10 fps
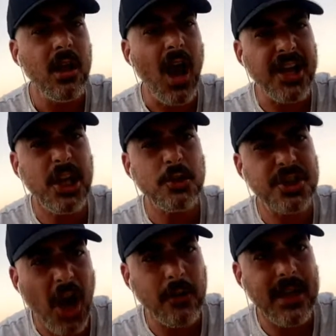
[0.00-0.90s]
Are you
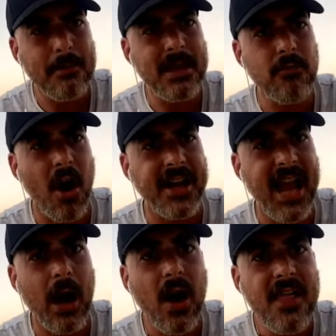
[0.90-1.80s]
joking me right
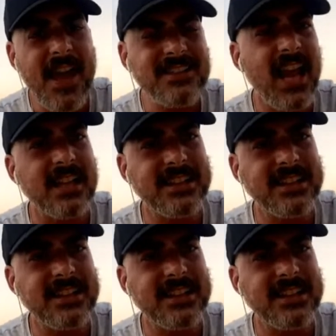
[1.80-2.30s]
now? That's how